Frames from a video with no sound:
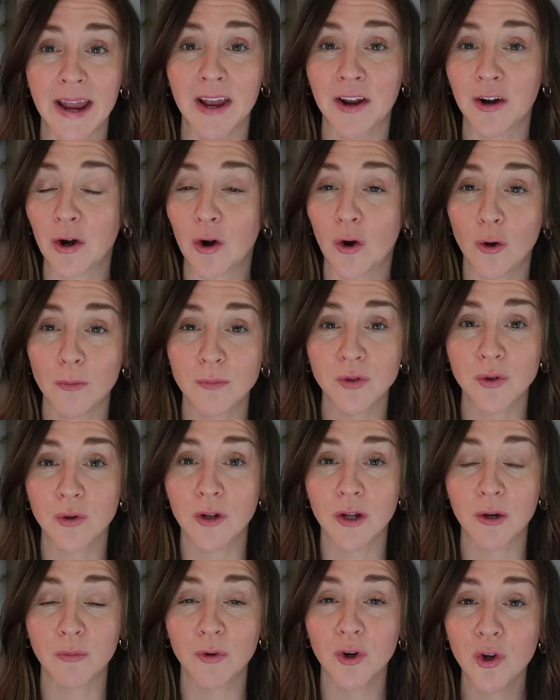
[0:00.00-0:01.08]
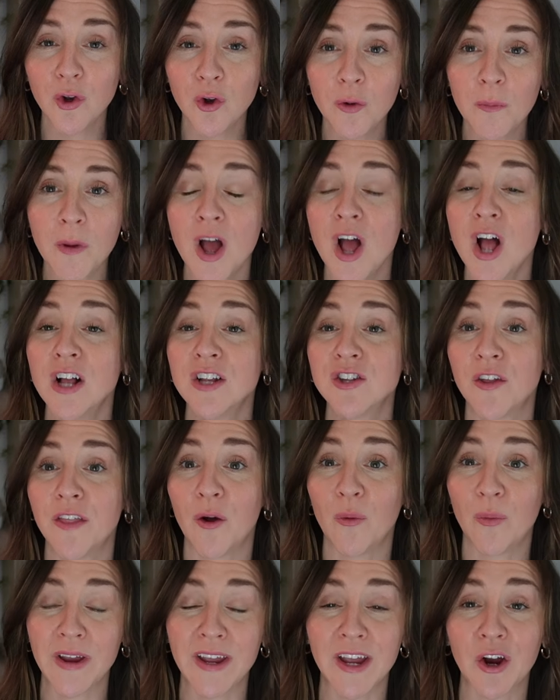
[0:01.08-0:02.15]
in our homeschooling room so
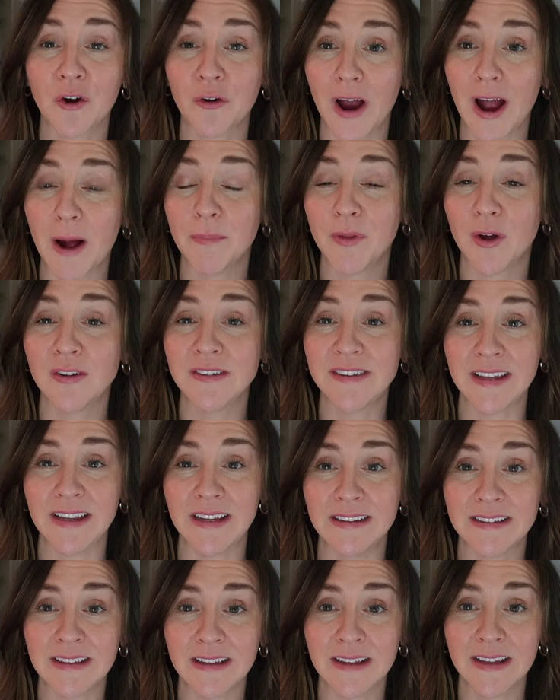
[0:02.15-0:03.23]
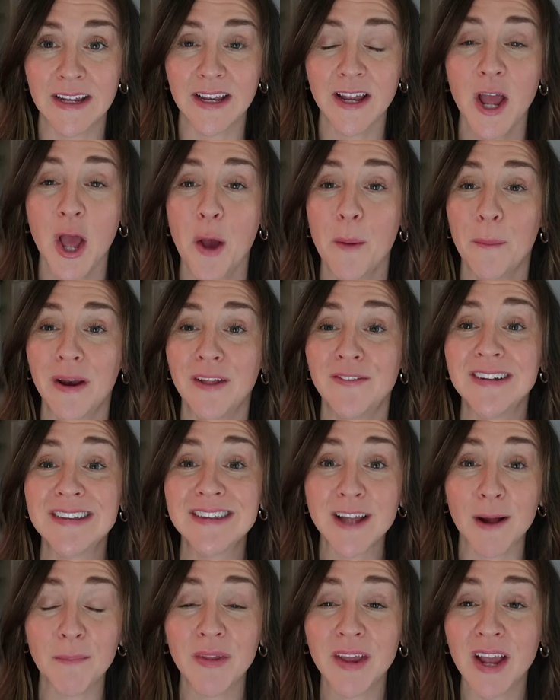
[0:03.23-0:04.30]
that we can grab those easily. But if it's
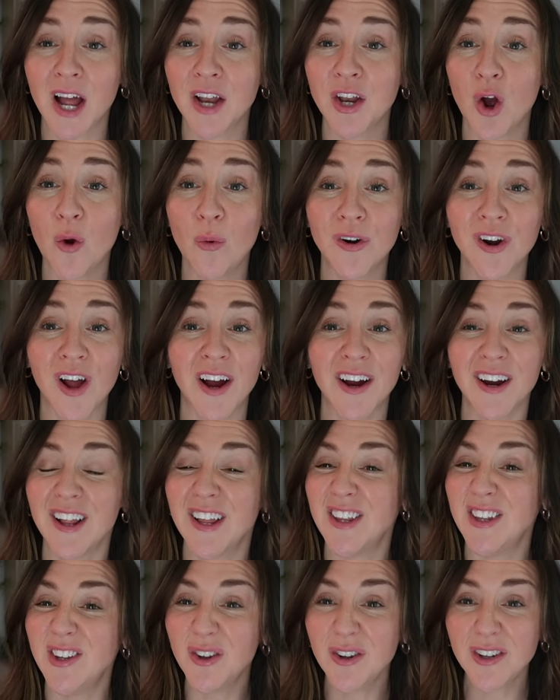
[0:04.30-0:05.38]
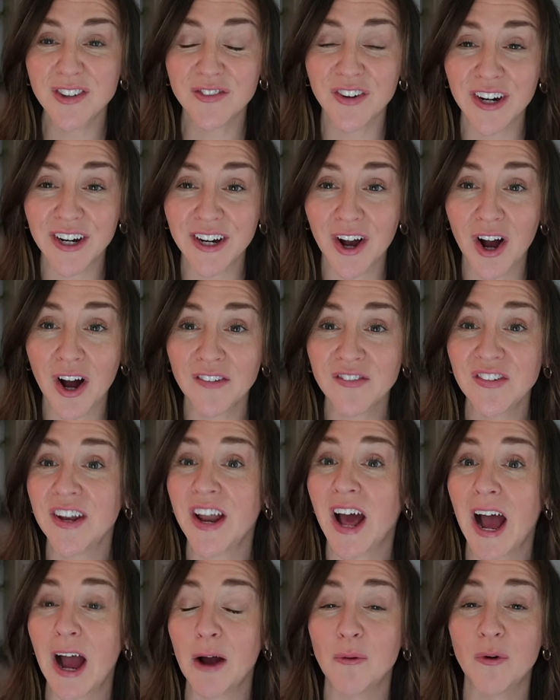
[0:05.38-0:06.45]
something something I know we're not gonna use very often,
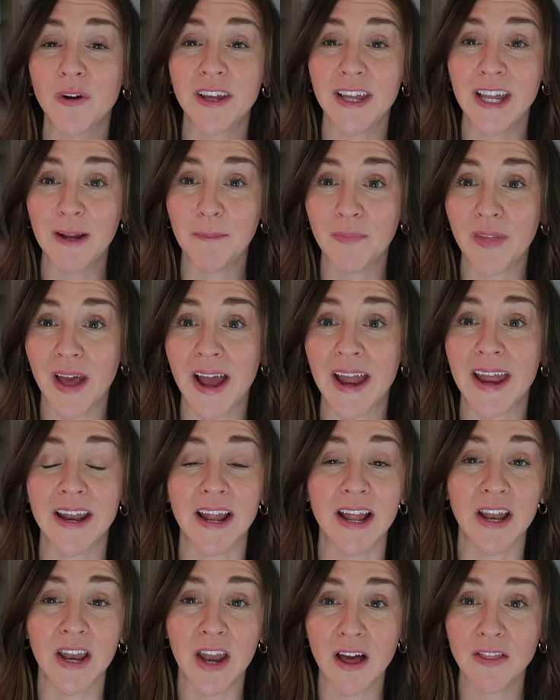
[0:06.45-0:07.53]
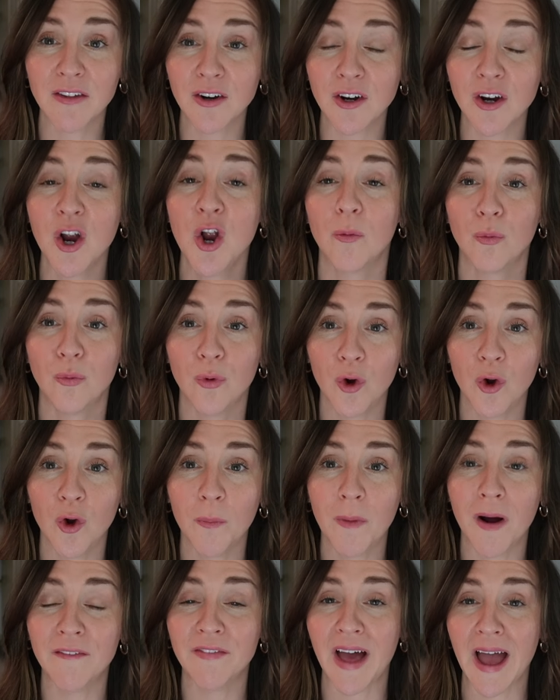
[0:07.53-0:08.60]
I will keep that in another room
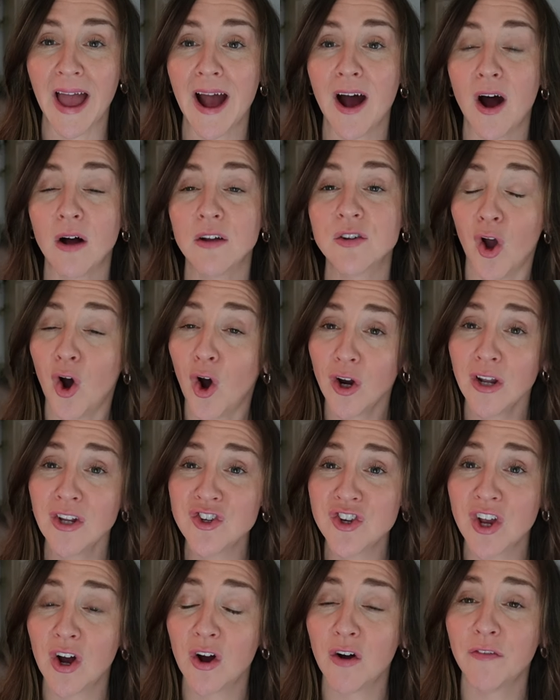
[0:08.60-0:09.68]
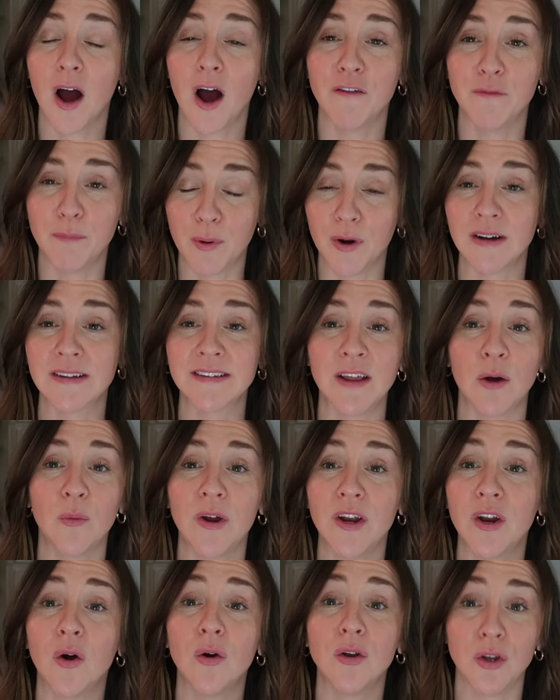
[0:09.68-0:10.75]
of the house on a shelf of books that
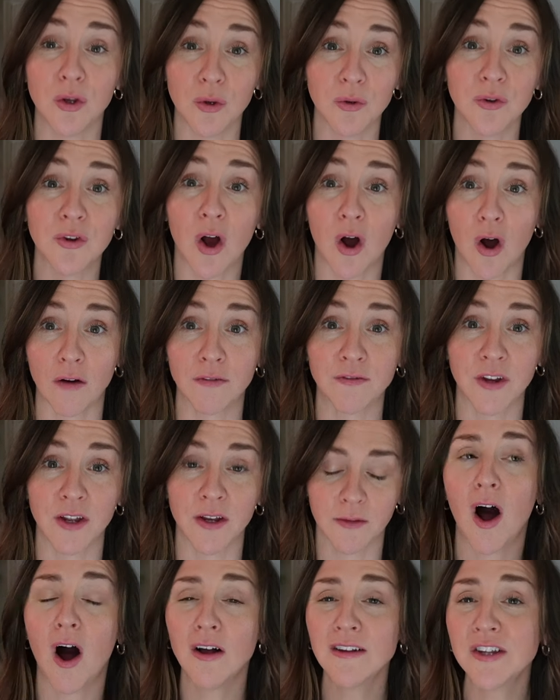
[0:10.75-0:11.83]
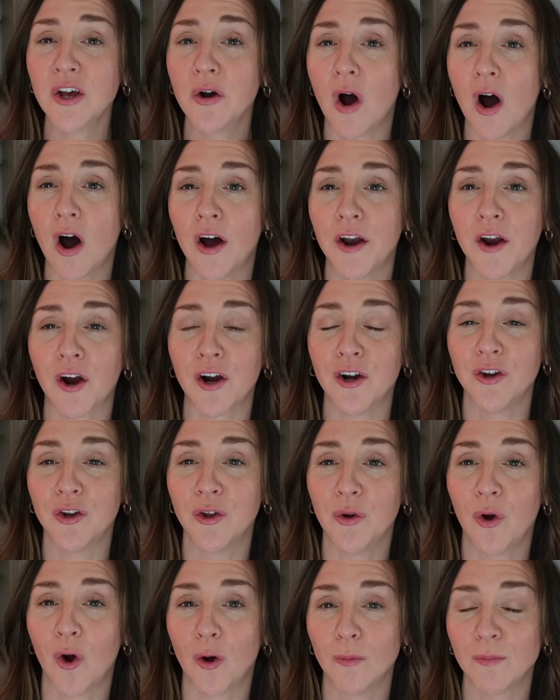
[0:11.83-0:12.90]
we don't use often. Also on our
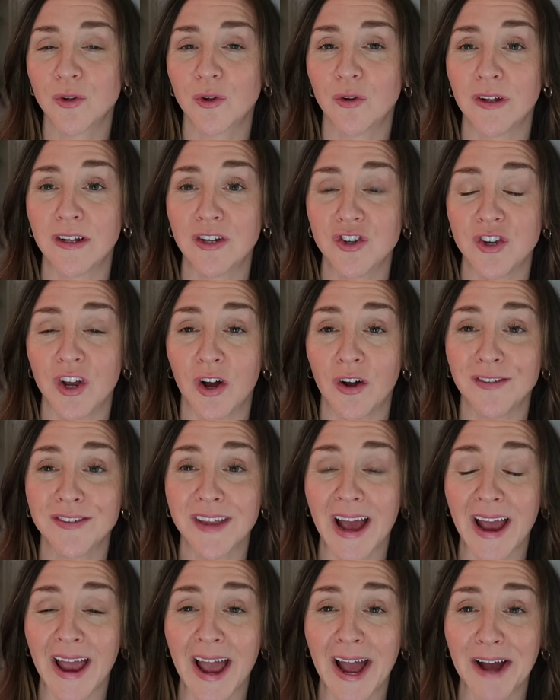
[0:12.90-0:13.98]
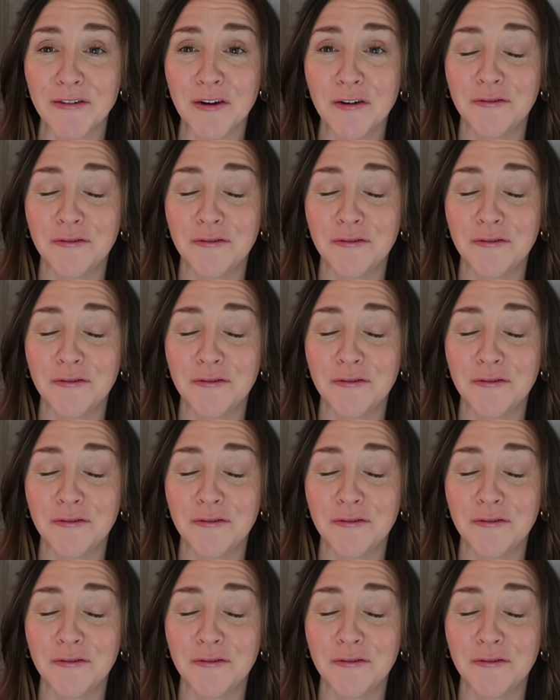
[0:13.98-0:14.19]
new homeschooling shelves, I have a